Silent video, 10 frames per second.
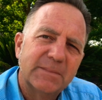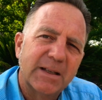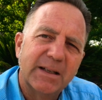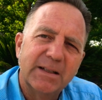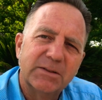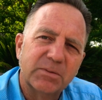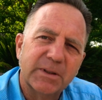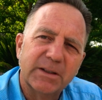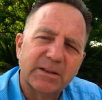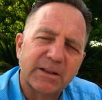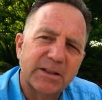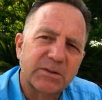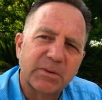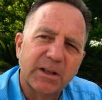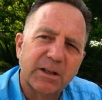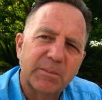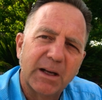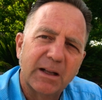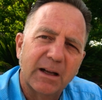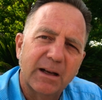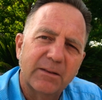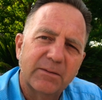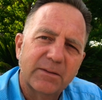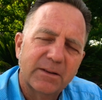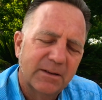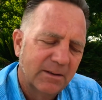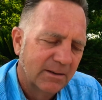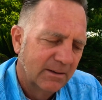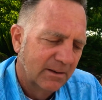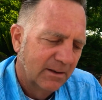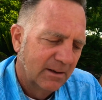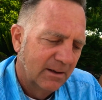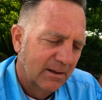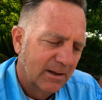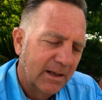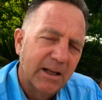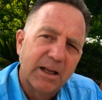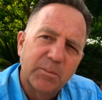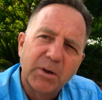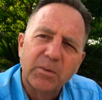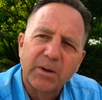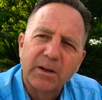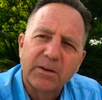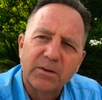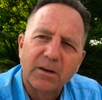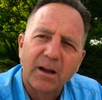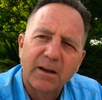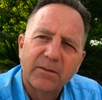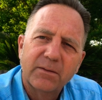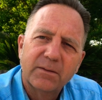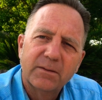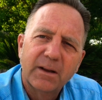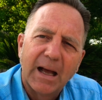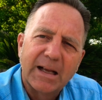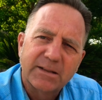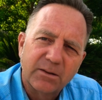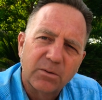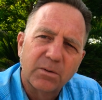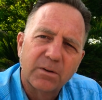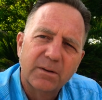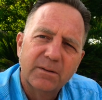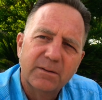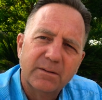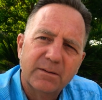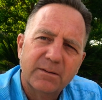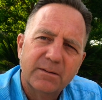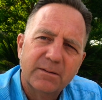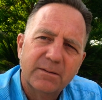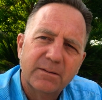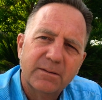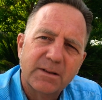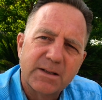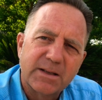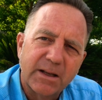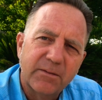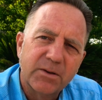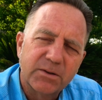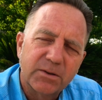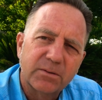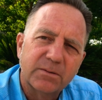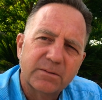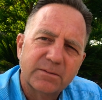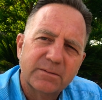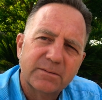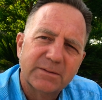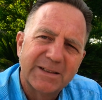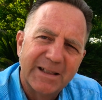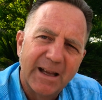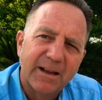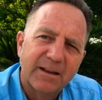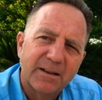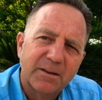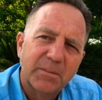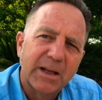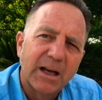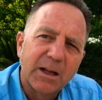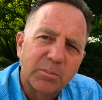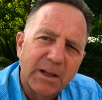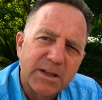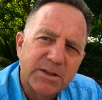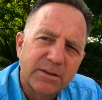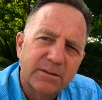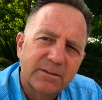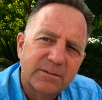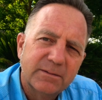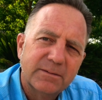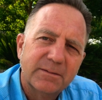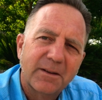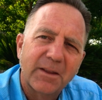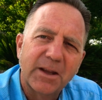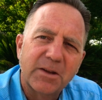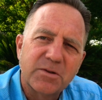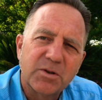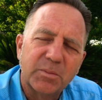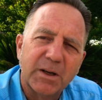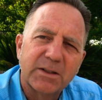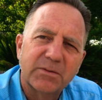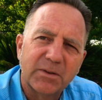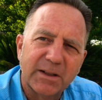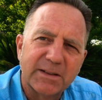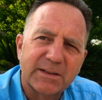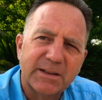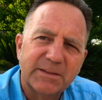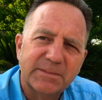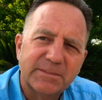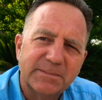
And He's real. And He's real in my life. And He can be real in your life. Ask the Lord to save your soul today. May God bless you. Thank you so much for listening.